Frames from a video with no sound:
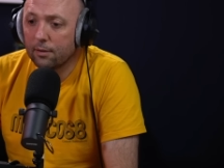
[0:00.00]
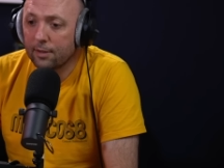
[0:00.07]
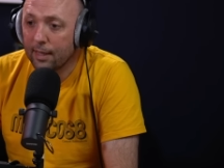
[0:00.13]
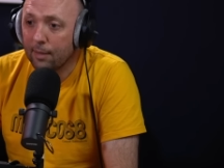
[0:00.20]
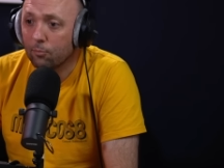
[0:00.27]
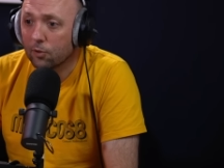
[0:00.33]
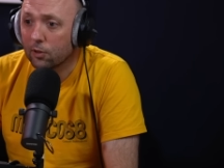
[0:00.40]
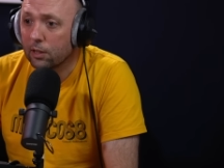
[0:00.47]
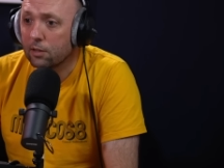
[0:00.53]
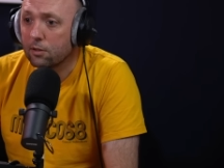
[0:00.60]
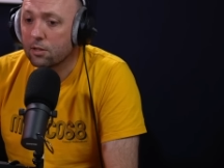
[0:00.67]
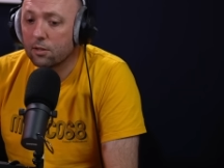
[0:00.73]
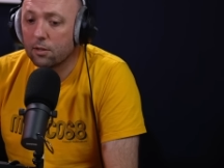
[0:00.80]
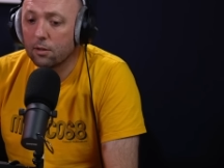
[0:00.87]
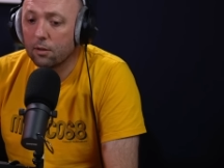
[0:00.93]
tempt
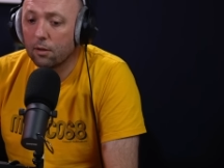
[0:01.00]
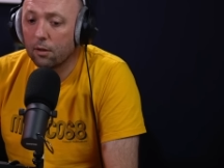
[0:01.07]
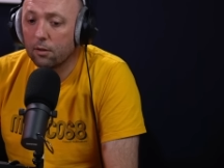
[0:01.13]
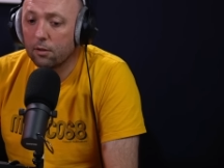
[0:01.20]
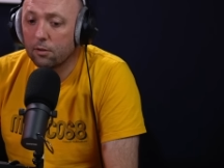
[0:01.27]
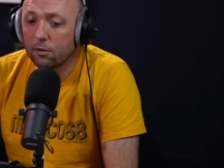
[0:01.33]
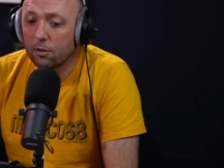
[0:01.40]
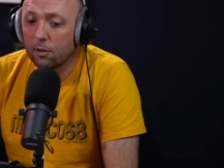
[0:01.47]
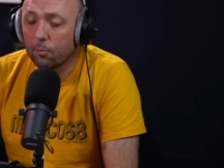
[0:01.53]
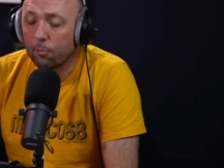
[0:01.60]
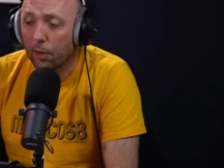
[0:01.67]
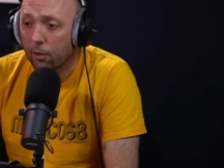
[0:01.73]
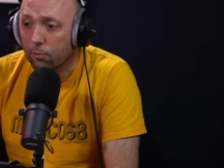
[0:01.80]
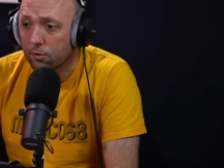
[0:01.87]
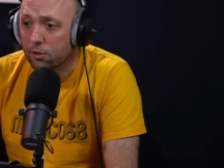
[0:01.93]
Leeds to to
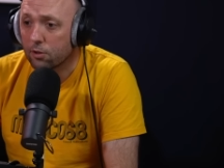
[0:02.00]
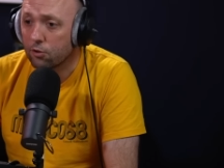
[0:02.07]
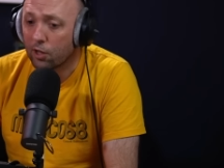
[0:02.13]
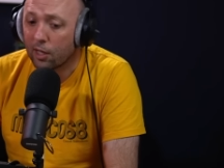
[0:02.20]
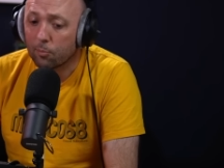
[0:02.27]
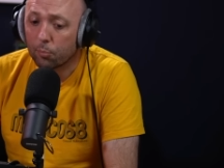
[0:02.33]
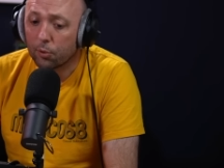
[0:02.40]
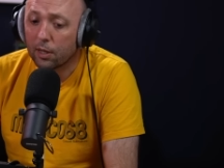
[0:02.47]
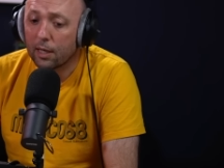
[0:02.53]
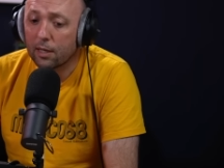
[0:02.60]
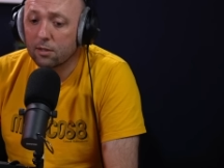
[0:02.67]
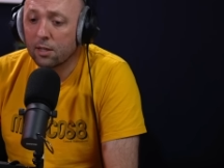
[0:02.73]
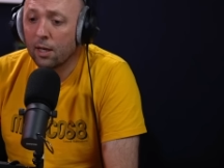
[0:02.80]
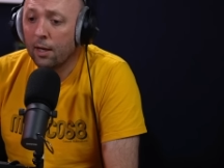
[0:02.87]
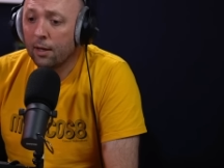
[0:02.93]
pounce, to try and
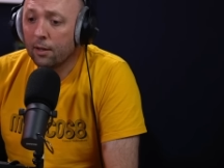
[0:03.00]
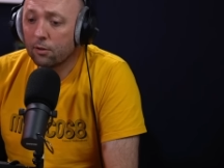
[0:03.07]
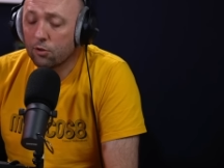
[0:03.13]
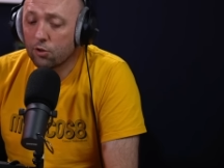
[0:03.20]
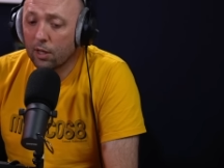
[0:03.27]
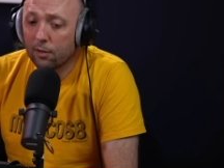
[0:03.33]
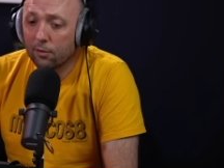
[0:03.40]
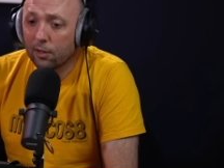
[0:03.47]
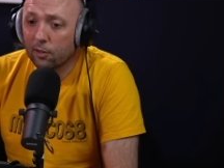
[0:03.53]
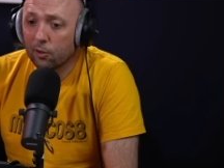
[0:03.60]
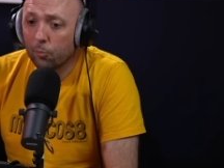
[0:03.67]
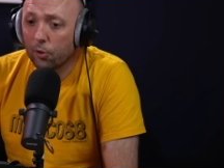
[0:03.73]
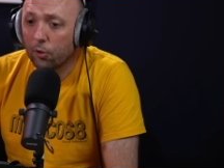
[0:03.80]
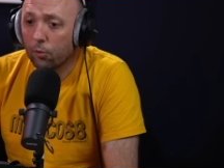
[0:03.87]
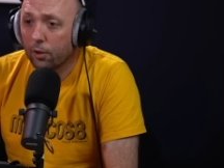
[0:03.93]
press, to try and nick
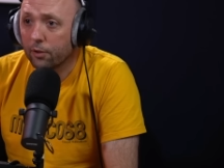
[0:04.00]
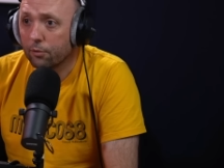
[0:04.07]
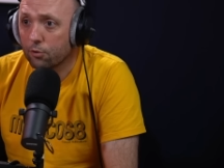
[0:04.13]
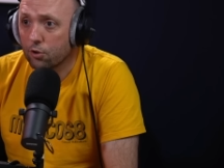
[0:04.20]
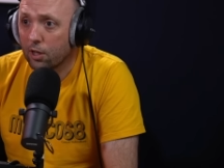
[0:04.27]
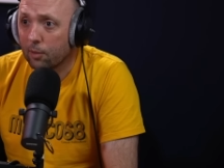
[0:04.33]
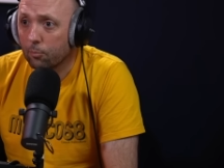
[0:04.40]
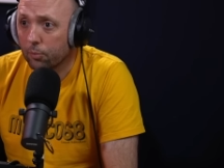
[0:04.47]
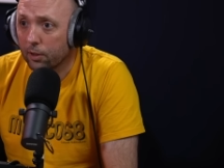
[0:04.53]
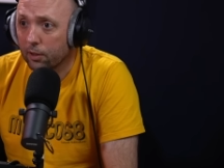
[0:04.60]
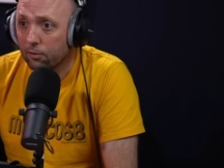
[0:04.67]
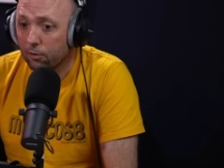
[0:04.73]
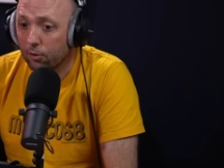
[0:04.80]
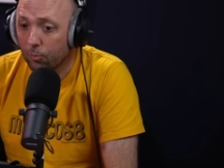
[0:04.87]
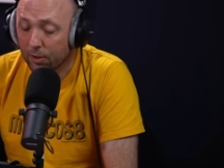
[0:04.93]
the ball, and they'll try and play
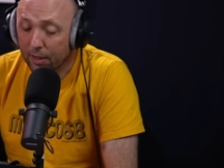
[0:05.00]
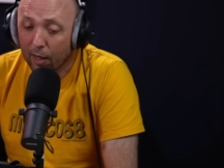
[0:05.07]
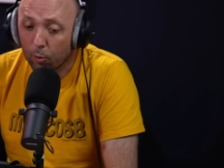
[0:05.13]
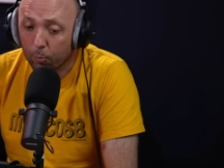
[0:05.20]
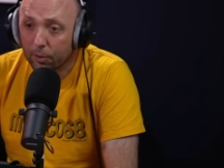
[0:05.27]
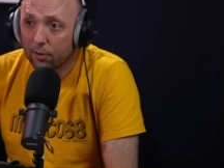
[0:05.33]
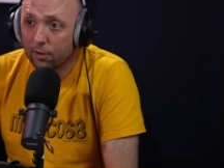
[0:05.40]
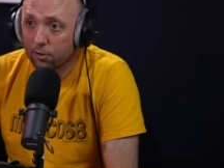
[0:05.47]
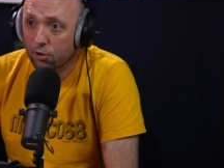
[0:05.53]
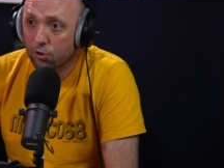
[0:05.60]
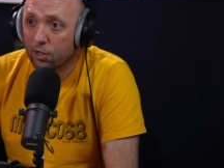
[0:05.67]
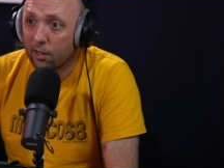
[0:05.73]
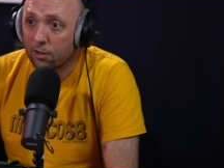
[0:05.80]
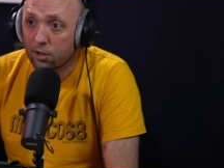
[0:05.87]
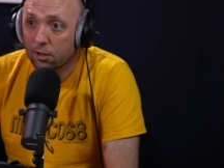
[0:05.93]
through them. And that'll be their
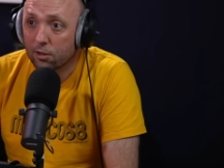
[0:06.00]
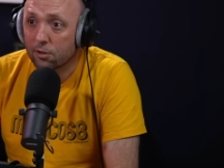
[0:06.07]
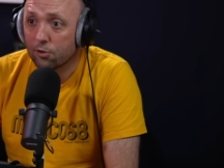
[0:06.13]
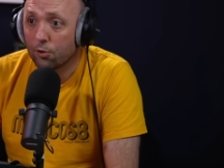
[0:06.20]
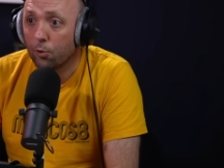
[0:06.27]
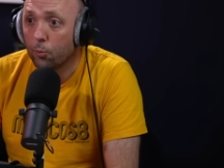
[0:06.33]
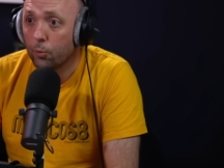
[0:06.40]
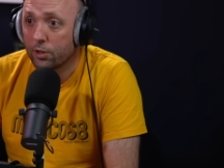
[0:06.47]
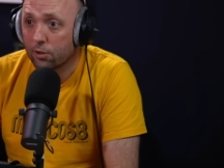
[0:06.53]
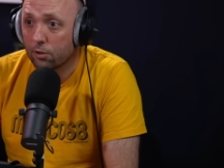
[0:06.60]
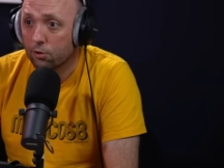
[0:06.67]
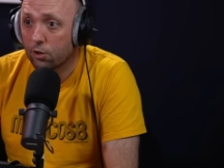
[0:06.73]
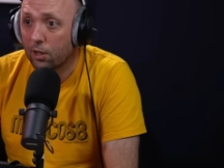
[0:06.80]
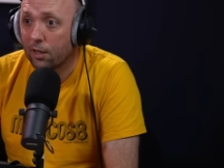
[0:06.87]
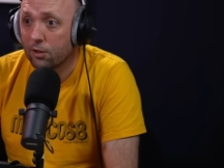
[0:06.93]
strategy because it's always their
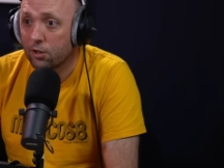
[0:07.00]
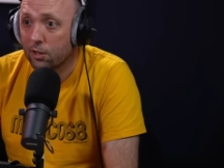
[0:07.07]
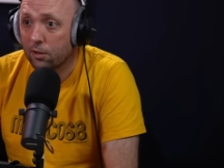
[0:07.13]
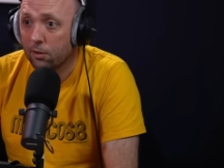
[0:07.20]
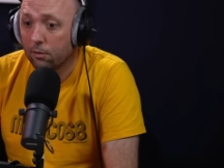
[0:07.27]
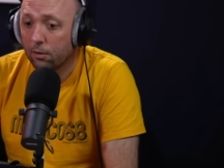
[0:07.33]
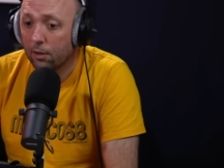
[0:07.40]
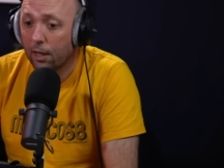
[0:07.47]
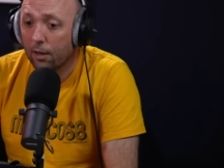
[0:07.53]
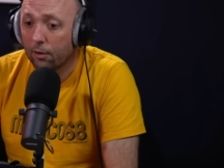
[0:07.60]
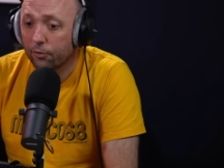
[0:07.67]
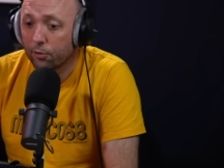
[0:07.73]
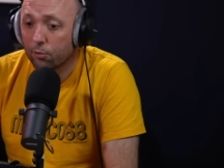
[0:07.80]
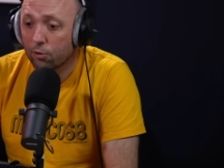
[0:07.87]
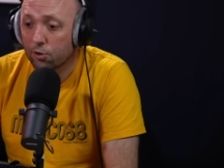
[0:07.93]
strategy yeah. uh,
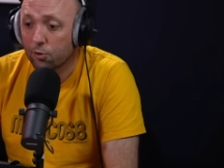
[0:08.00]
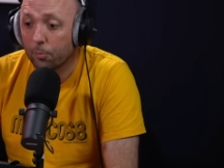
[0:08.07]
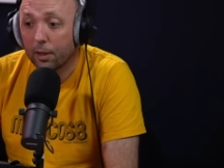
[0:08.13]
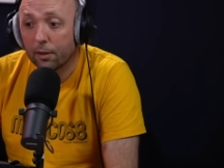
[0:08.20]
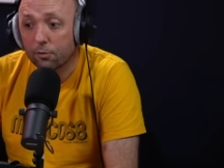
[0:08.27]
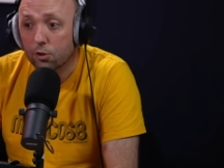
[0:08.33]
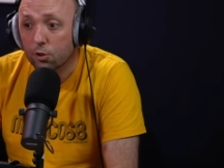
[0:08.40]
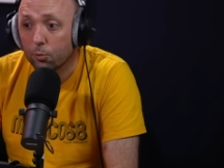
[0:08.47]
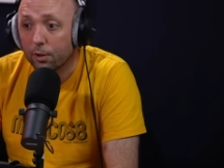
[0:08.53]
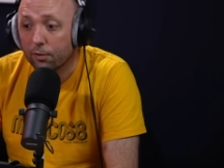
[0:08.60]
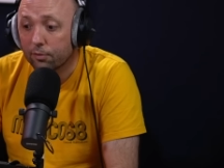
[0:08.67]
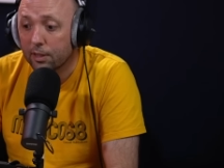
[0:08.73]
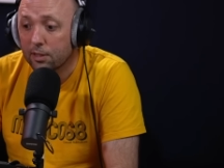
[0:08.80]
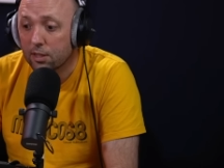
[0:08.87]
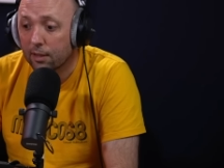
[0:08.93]
under Russell Martin. So
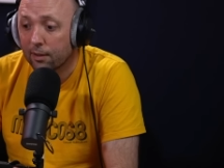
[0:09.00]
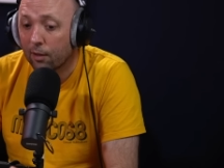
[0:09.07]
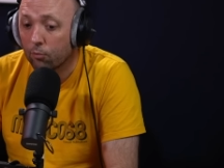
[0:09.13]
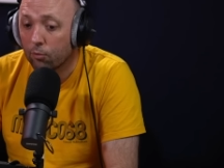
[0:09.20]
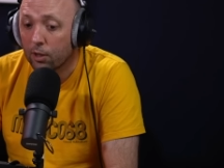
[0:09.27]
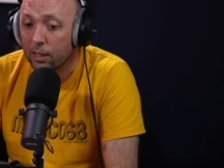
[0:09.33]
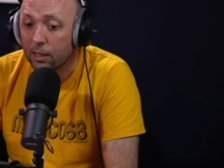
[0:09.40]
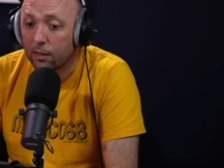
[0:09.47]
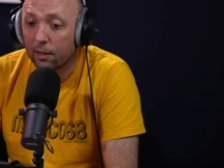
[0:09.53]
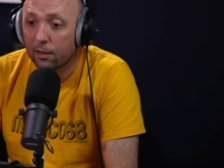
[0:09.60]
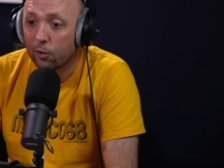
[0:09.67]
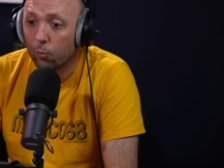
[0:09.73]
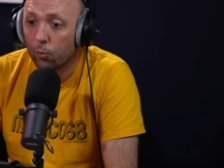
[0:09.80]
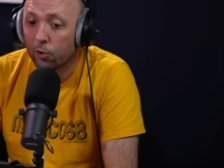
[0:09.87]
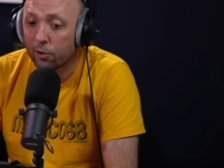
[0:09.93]
if Leeds get that right
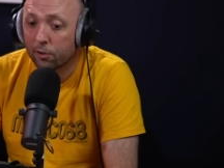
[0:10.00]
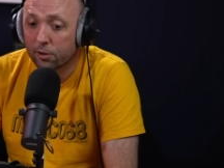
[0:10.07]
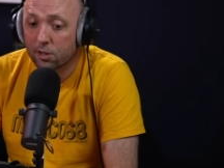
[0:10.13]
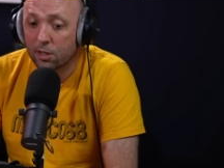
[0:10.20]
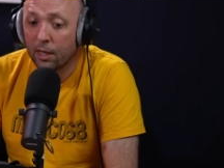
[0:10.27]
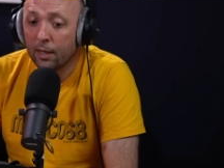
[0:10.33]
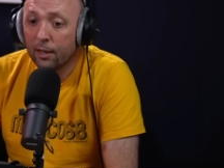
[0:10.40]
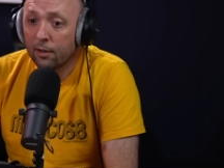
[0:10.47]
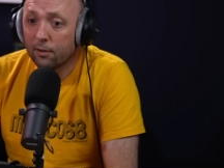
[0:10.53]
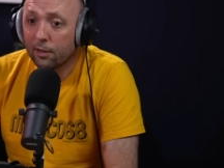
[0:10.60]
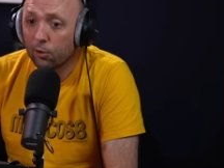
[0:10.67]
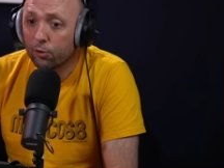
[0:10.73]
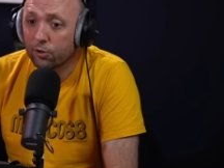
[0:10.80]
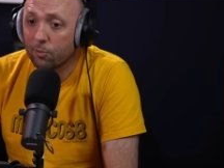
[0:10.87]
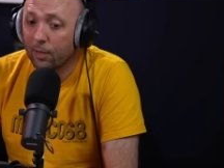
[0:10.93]
and it works,
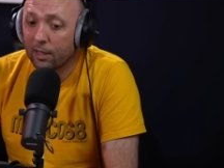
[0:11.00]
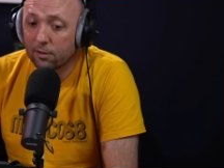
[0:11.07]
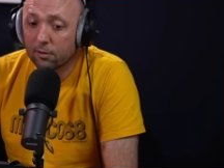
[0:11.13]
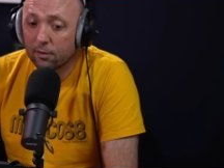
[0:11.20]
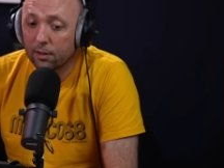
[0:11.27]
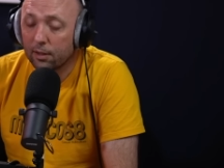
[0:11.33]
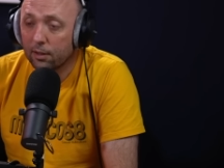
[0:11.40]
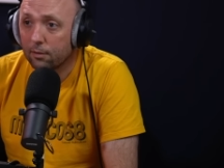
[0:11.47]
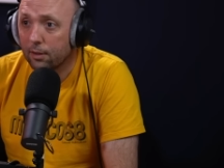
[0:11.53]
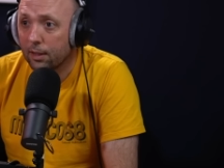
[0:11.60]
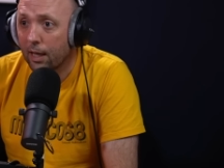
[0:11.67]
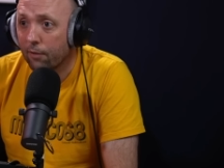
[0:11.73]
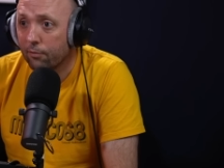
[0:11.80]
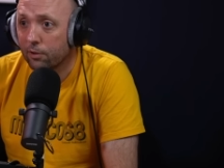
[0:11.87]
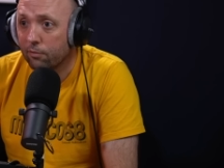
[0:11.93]
then automatically they,
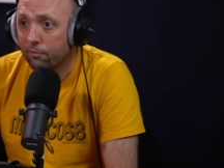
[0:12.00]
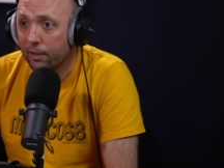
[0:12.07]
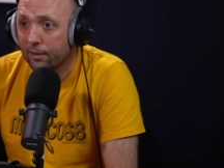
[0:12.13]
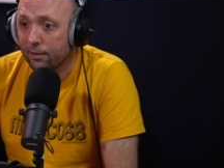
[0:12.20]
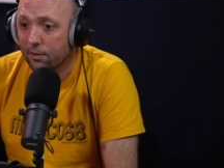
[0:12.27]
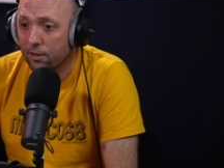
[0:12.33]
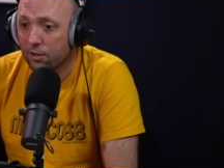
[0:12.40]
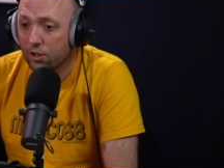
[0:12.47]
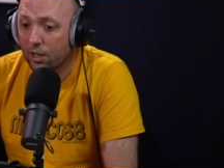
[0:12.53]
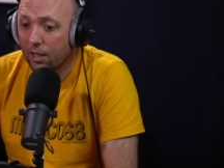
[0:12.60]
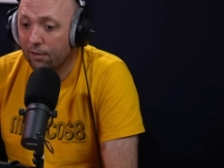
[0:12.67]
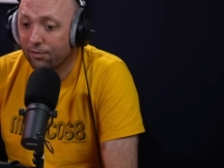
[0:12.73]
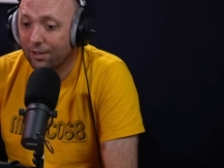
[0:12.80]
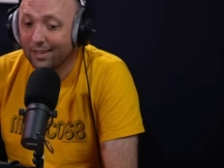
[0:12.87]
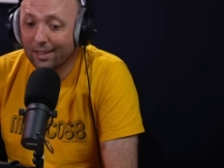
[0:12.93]
they have an advantage.
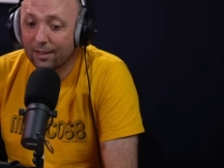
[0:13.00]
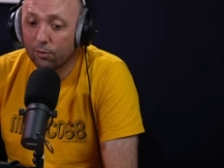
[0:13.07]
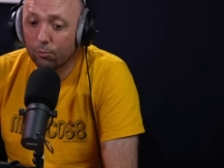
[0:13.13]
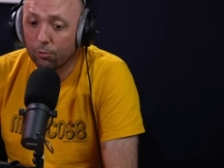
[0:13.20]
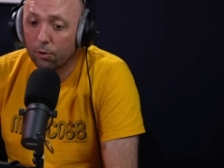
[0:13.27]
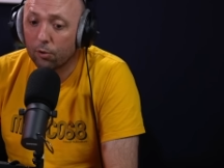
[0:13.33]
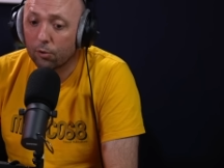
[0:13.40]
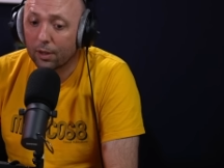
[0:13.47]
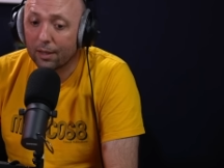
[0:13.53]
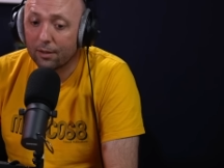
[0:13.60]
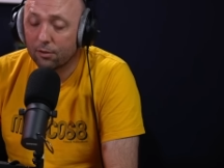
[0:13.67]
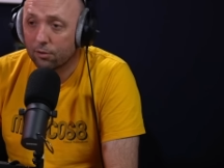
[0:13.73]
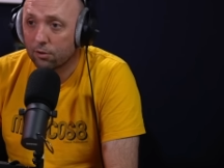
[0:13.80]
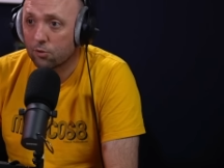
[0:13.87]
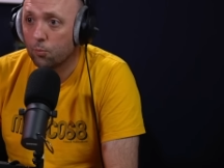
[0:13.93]
If they get it wrong
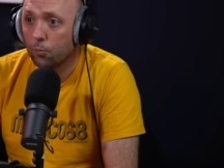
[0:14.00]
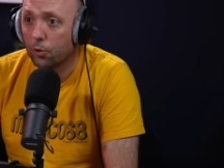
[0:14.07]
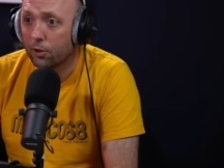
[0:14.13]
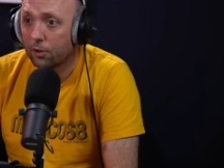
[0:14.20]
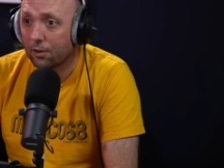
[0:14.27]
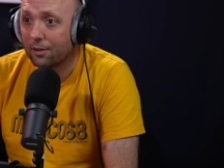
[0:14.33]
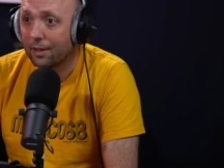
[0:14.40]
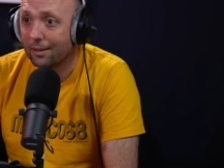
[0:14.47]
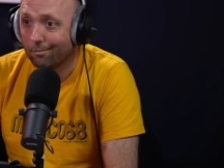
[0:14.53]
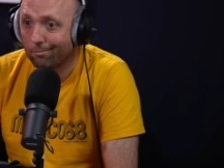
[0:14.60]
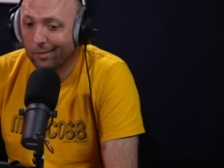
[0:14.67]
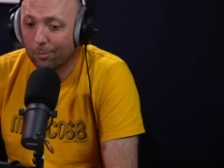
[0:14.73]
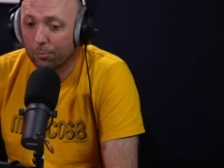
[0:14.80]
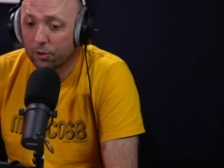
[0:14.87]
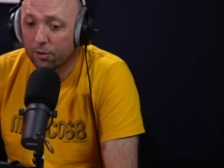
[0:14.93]
and it doesn't work, then
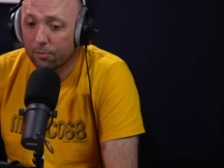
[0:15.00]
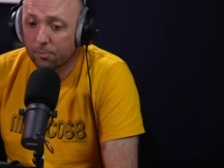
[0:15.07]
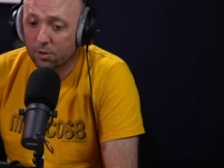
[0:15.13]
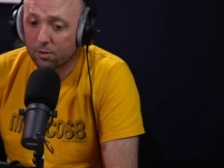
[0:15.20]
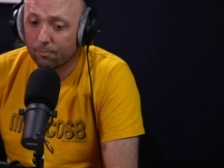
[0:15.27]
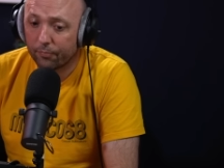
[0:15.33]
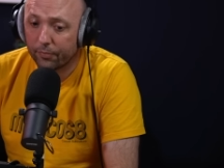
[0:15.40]
it becomes a,